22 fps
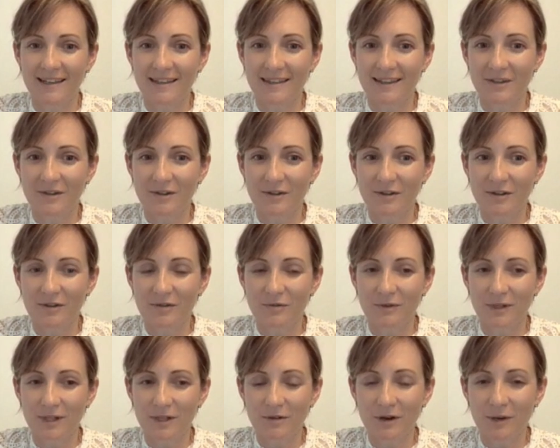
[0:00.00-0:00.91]
the
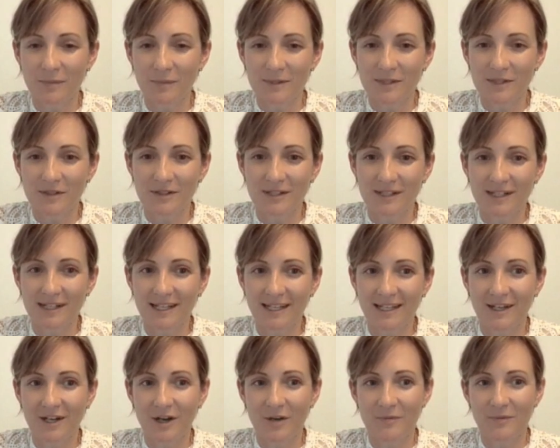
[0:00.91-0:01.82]
real
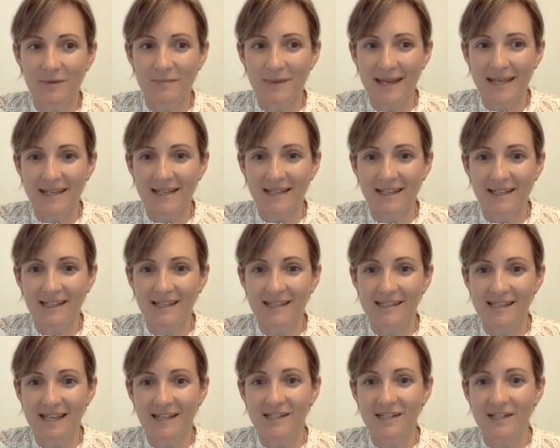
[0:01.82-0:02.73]
opportunity in open banking
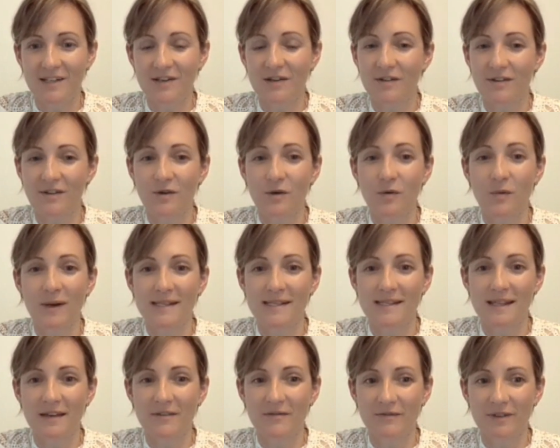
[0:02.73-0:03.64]
is actually not
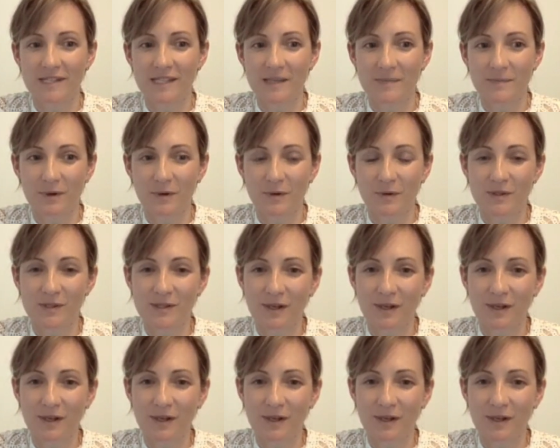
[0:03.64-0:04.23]
always that visible.